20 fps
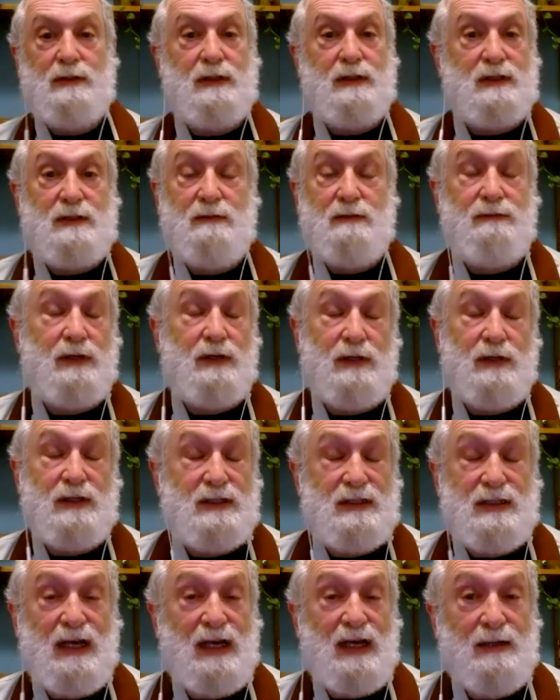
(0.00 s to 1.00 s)
is a very
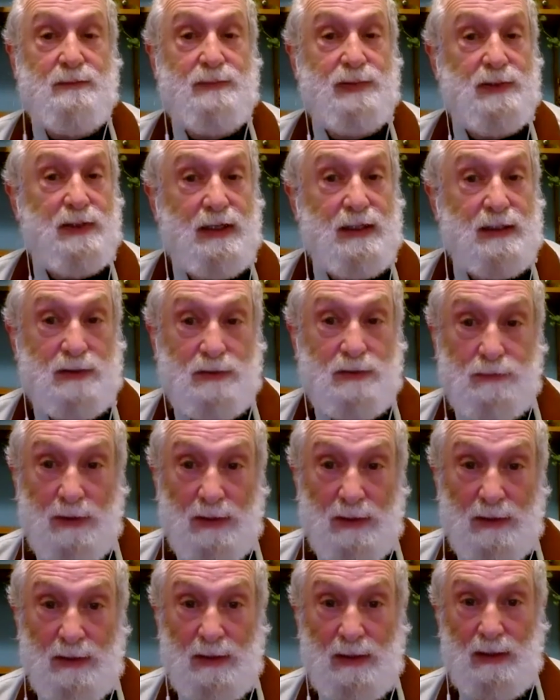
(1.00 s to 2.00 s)
sad place,
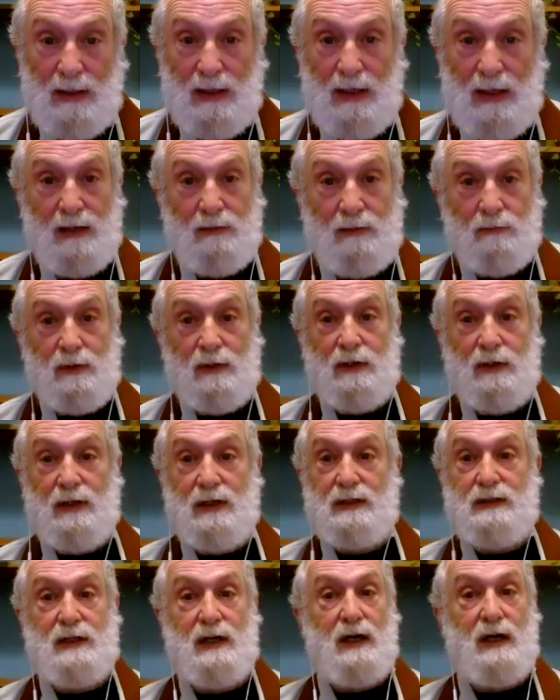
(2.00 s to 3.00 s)
really, and we're in a
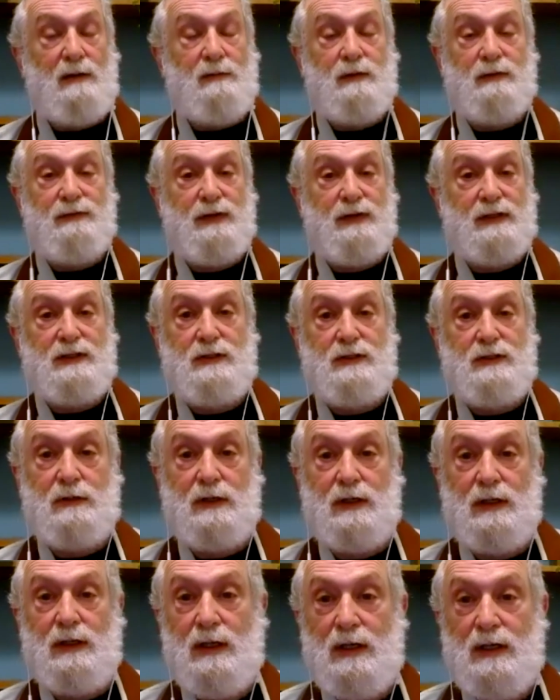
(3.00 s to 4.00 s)
time of
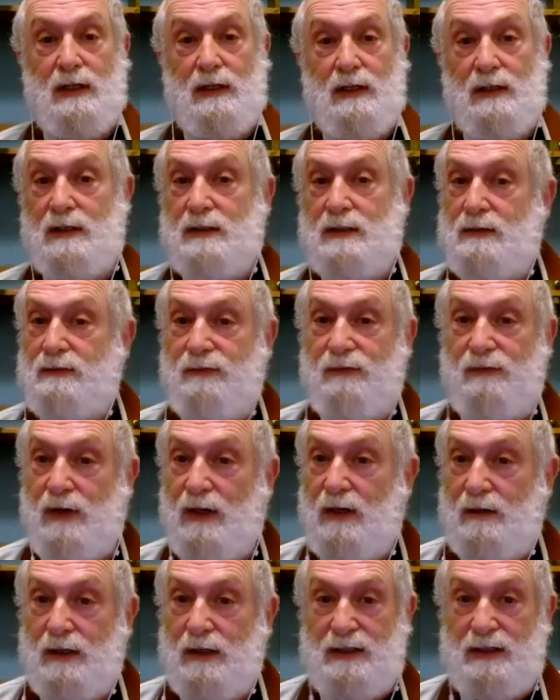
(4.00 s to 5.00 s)
history that's
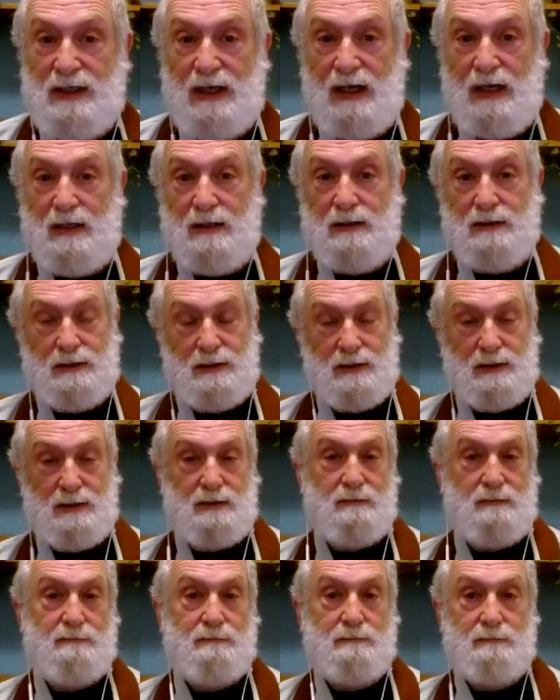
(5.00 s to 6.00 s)
very challenging.
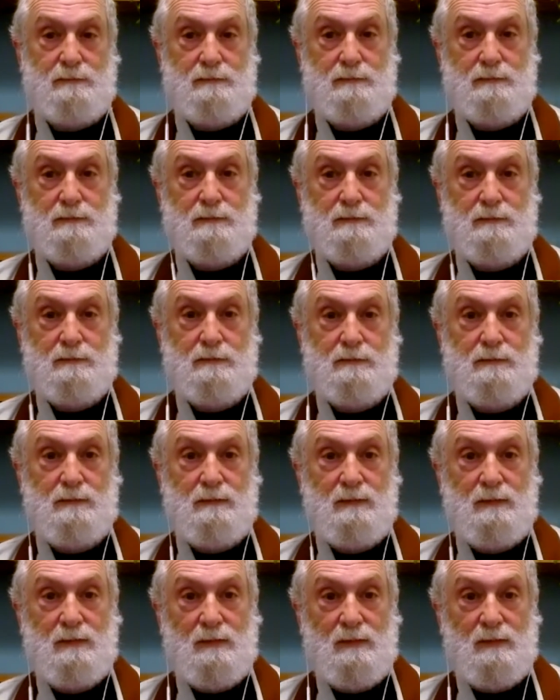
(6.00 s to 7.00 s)

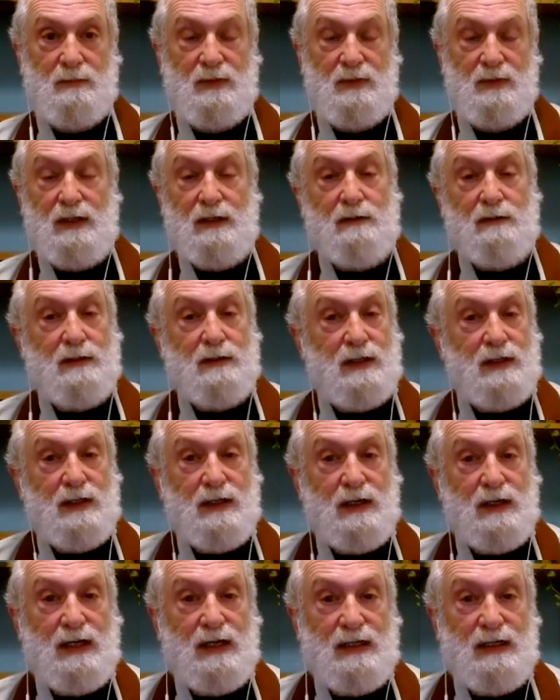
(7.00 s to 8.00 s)
Here in the
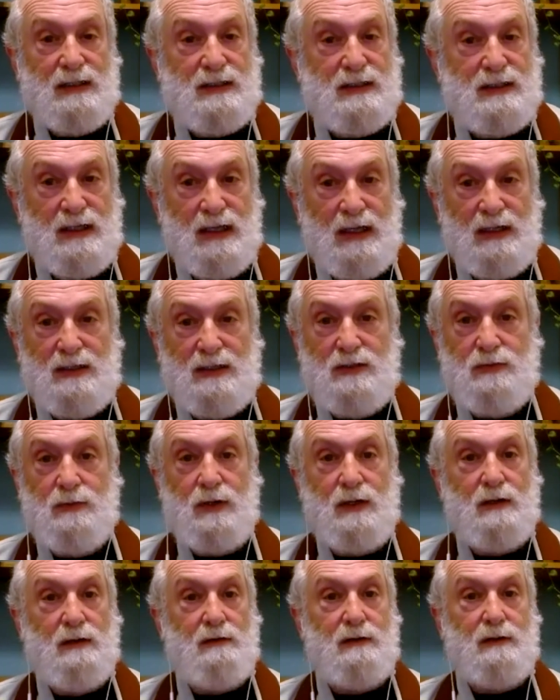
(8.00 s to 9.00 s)
United States, we're
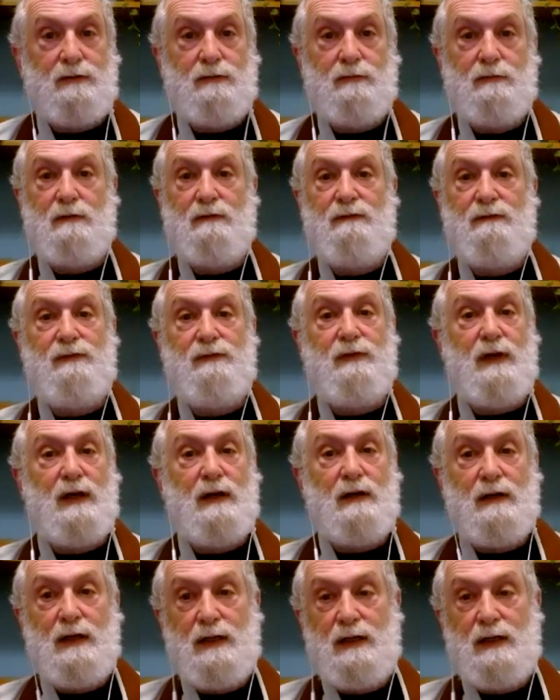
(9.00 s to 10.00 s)
going through a
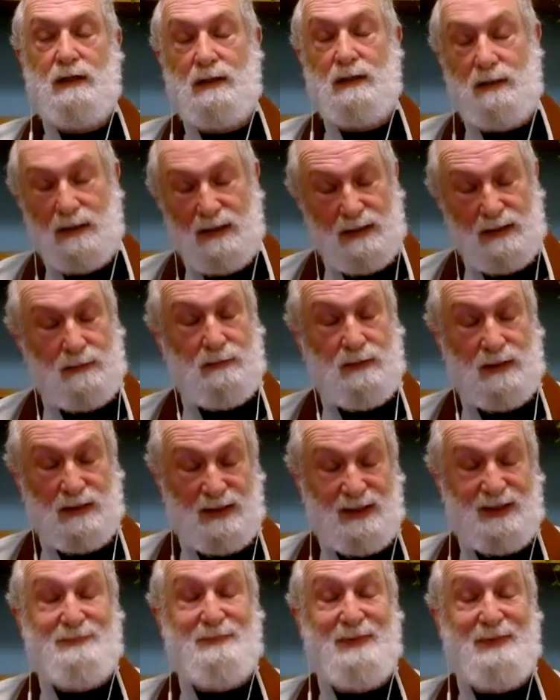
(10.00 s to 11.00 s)
very, at least this
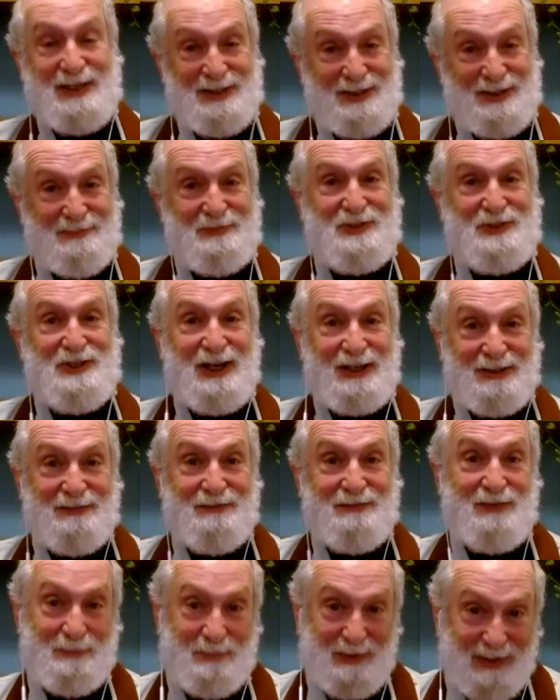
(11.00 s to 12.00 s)
is my subjective
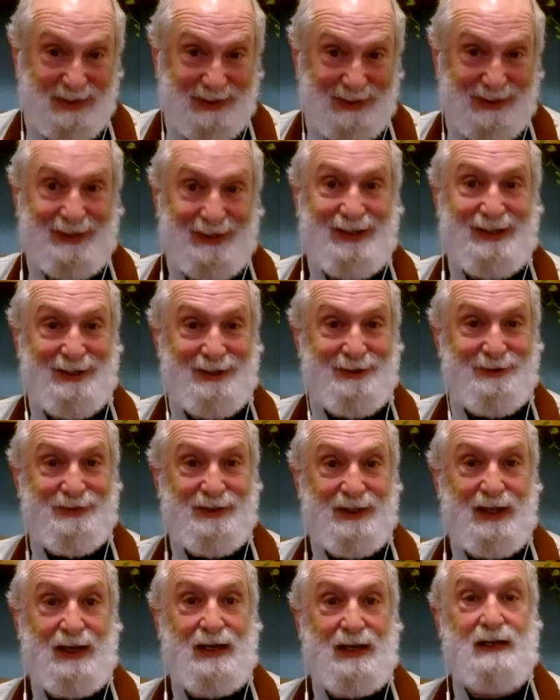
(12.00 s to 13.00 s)
opinion, I'll own
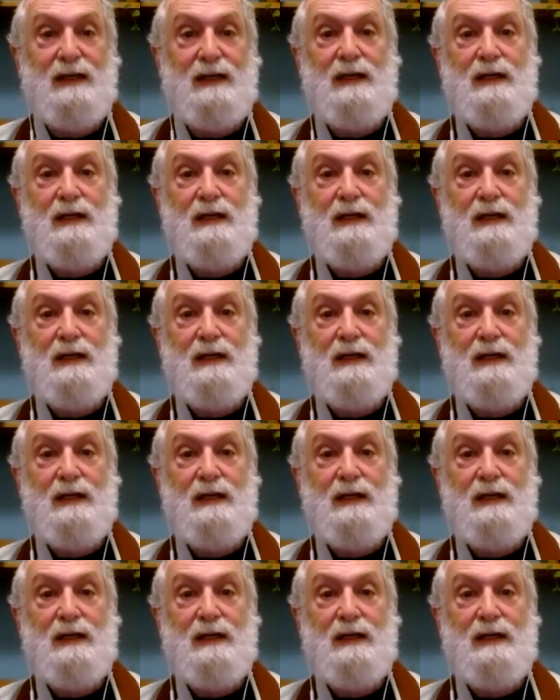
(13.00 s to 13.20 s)
that,